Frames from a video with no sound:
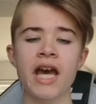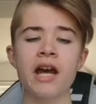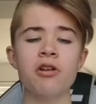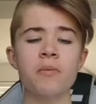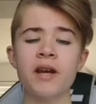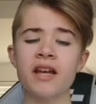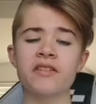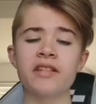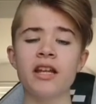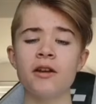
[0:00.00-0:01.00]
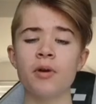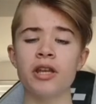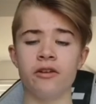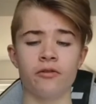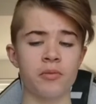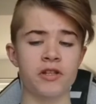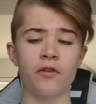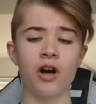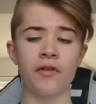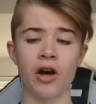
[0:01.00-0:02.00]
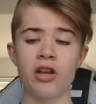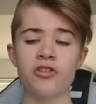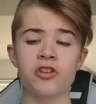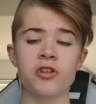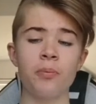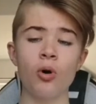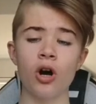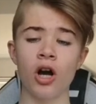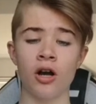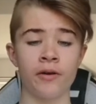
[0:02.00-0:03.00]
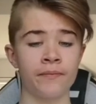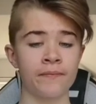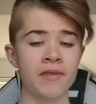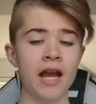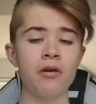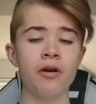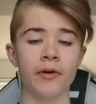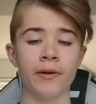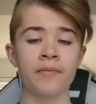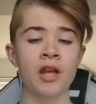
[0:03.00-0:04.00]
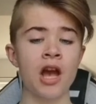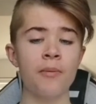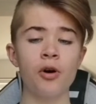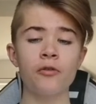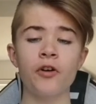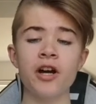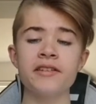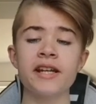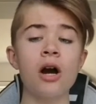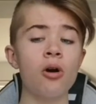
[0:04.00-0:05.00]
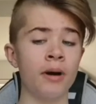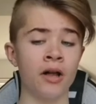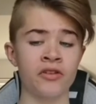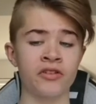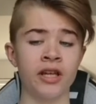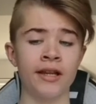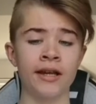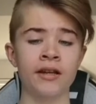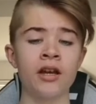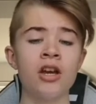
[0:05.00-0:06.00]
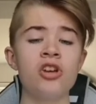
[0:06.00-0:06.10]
Eric began stealing money from his father to support her. However, upon finding out about the stealing,